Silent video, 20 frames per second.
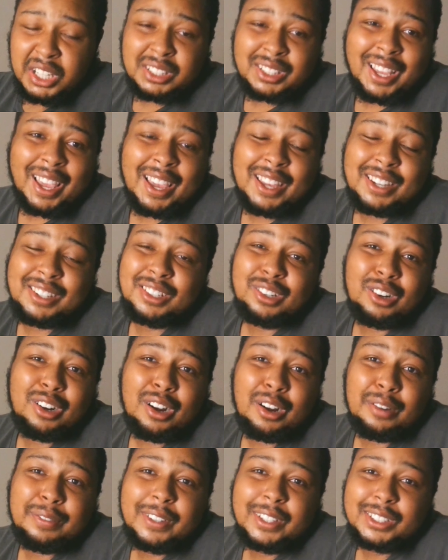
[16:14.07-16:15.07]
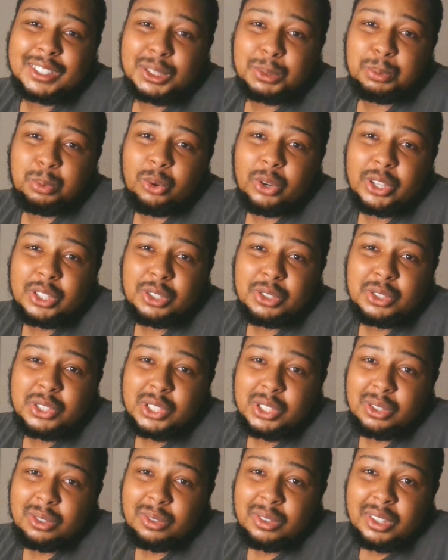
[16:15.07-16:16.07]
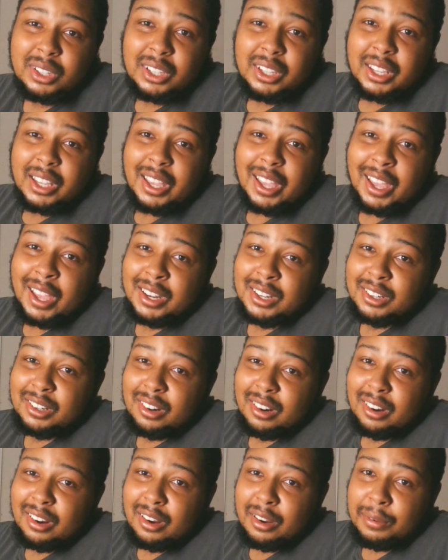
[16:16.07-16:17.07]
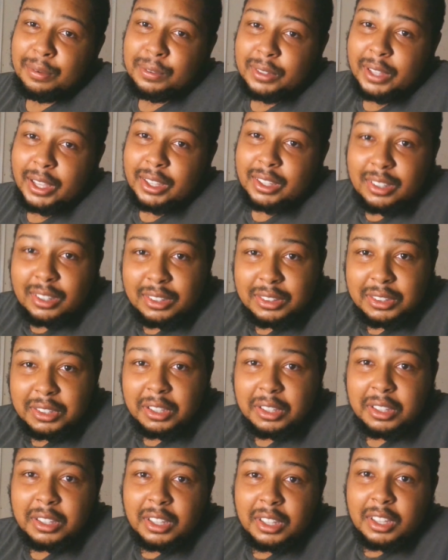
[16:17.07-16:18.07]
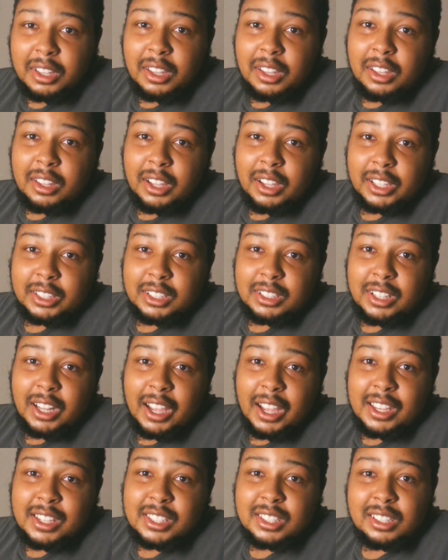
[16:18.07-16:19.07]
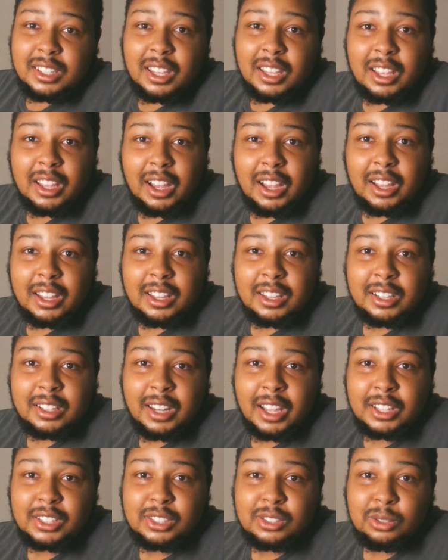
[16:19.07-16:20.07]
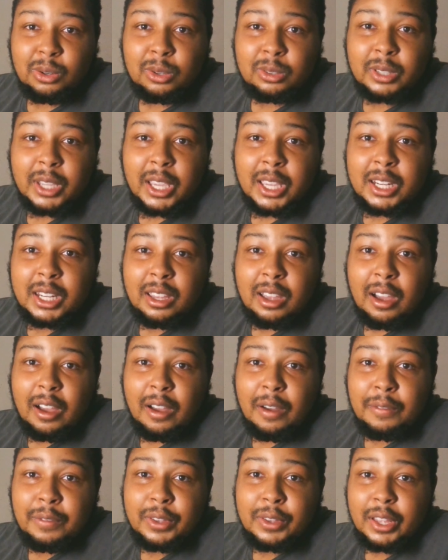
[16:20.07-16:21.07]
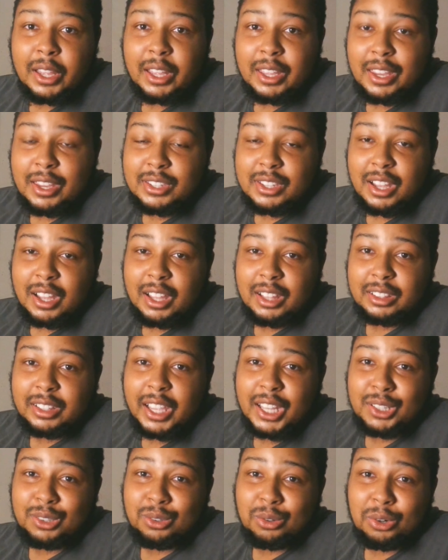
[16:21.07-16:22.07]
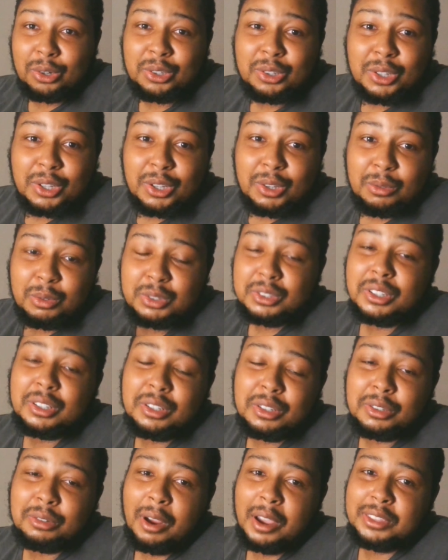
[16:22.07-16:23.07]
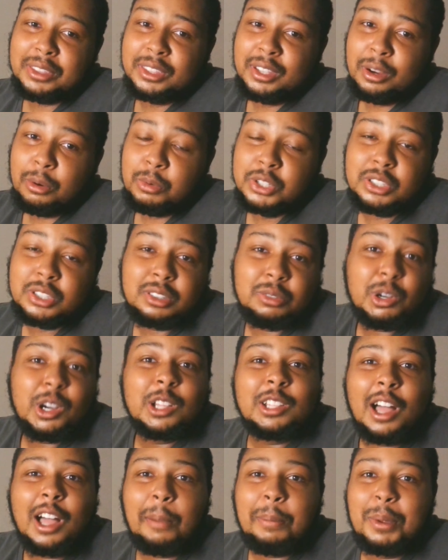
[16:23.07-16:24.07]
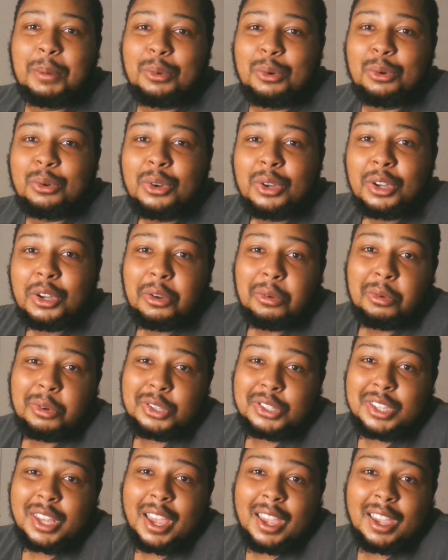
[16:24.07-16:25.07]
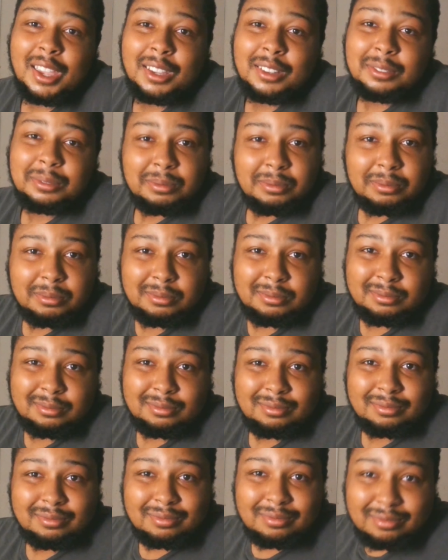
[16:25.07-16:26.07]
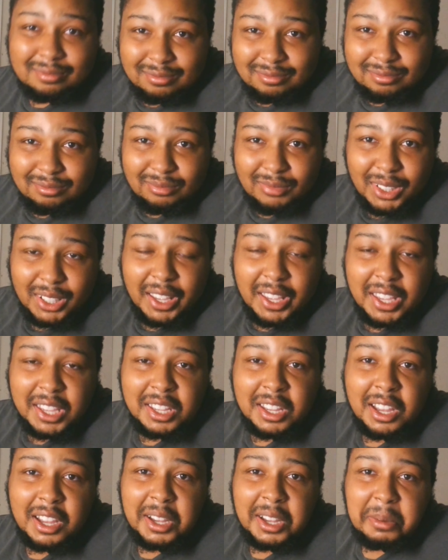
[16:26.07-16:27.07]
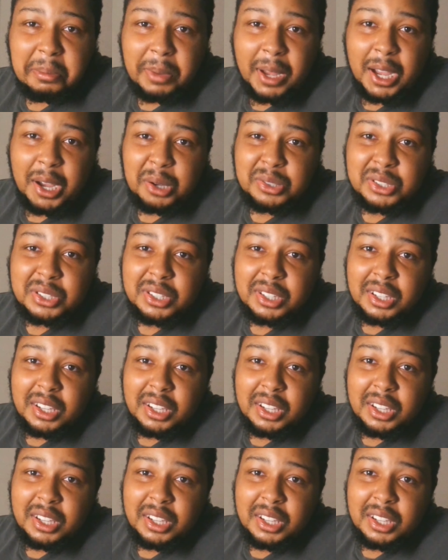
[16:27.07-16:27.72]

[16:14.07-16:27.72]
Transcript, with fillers: end it off at this point, you two. End it off. Like the nice next door lady of his landlord was literally right there, which is what a lot of people were saying about